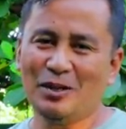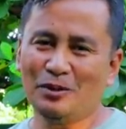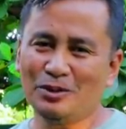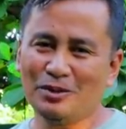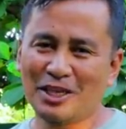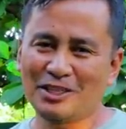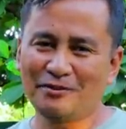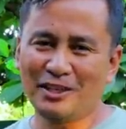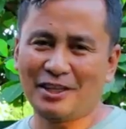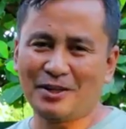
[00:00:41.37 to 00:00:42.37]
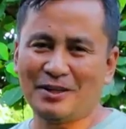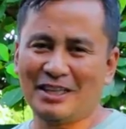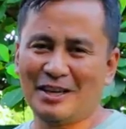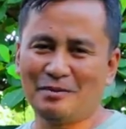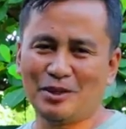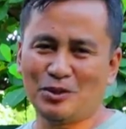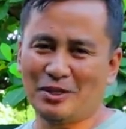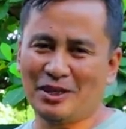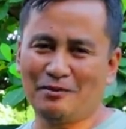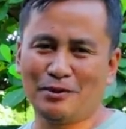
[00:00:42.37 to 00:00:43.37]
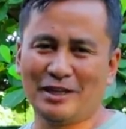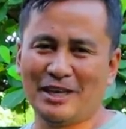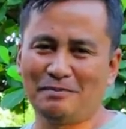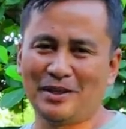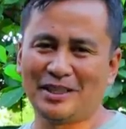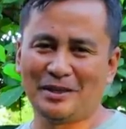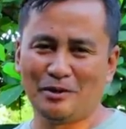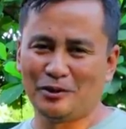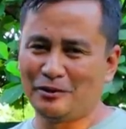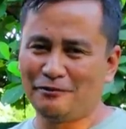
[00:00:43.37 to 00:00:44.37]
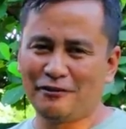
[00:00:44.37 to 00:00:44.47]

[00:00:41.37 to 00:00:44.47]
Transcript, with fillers: Well, today's video allow me to give you an update about our